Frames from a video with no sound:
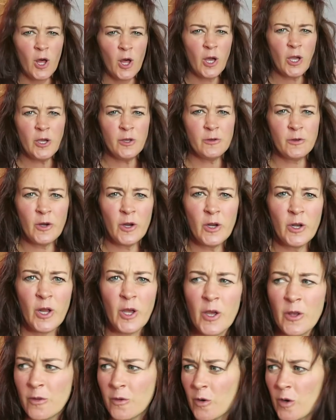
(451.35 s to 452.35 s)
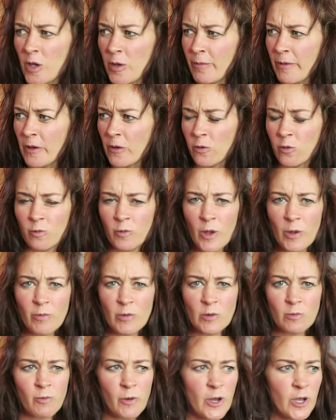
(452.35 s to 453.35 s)
I ain't trying to answer emails from
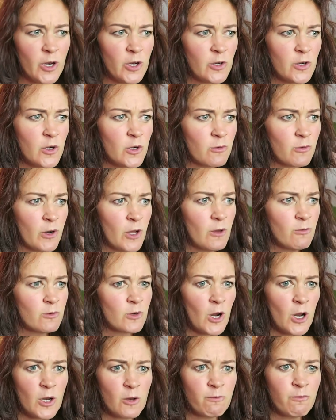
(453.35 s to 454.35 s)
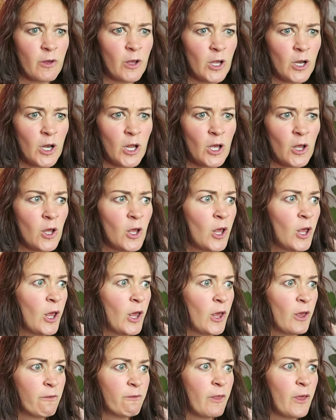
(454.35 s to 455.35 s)
Amy's managers when I'm trying to find out
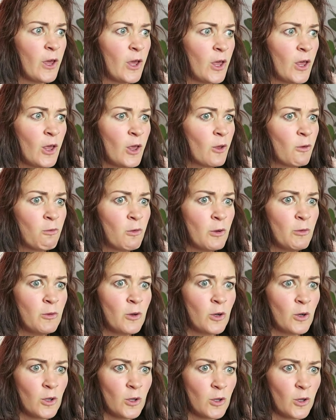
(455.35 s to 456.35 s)
if that one